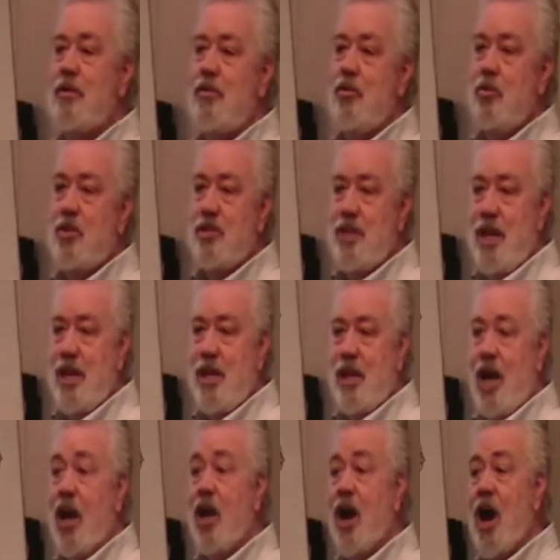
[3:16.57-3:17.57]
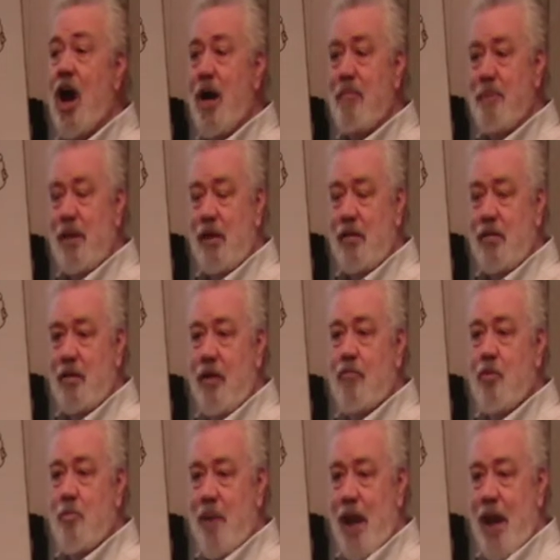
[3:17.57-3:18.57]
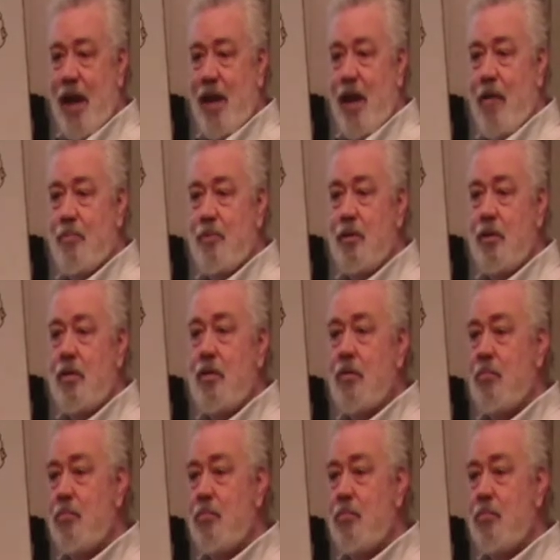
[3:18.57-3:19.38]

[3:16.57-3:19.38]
you can take a copy of your backup,